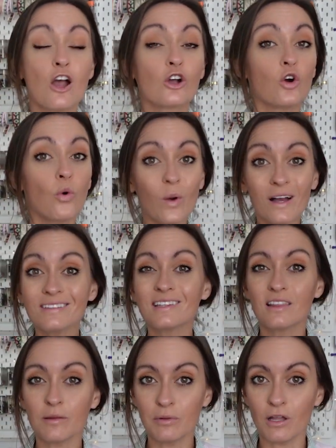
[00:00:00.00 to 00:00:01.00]
quilt
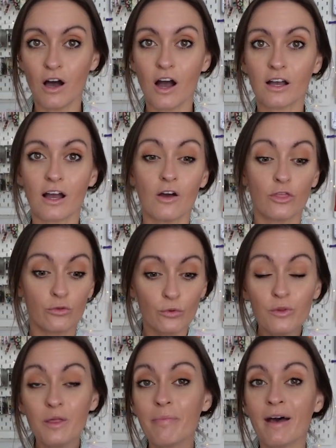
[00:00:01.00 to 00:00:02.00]
the block
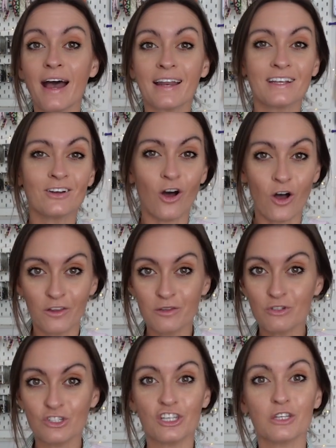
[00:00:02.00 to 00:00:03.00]
through the batting on the
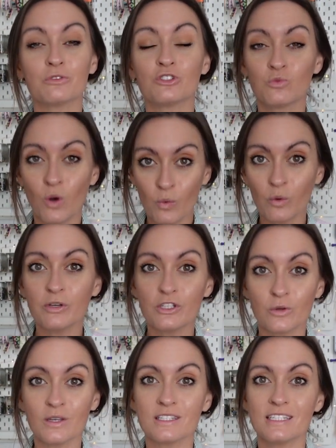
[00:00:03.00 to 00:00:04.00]
machine, which is what we'll be
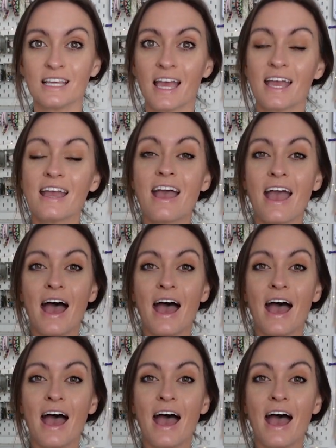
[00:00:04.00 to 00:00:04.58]
doing today,